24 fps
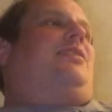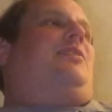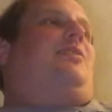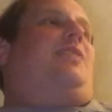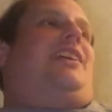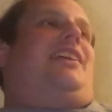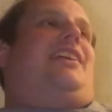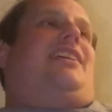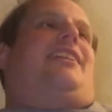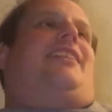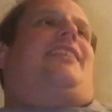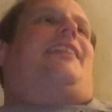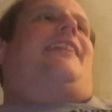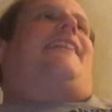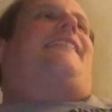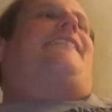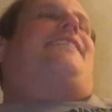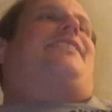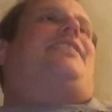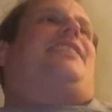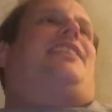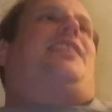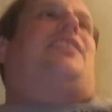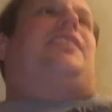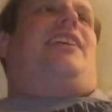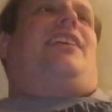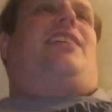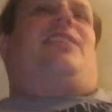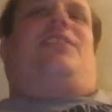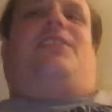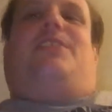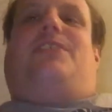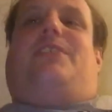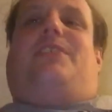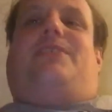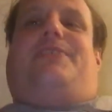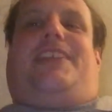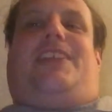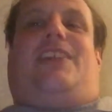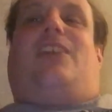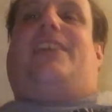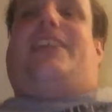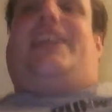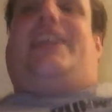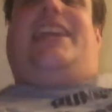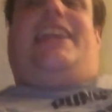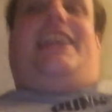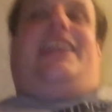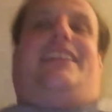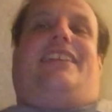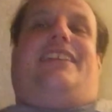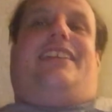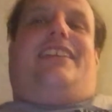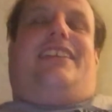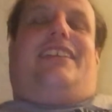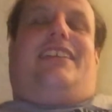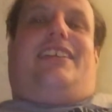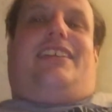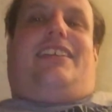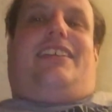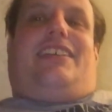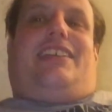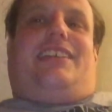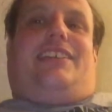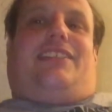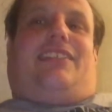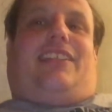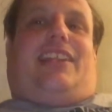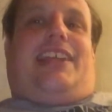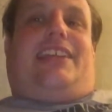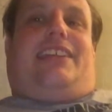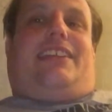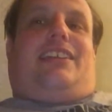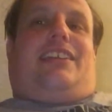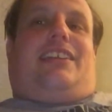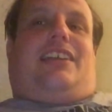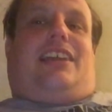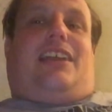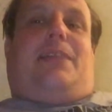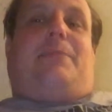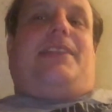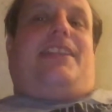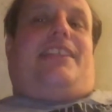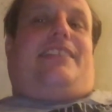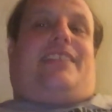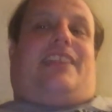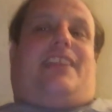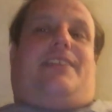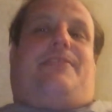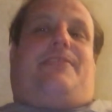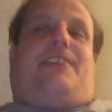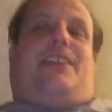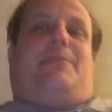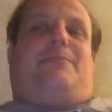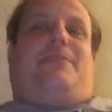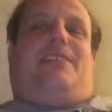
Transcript: where you can go to a VR-cade. It's like I'm in a sci-fi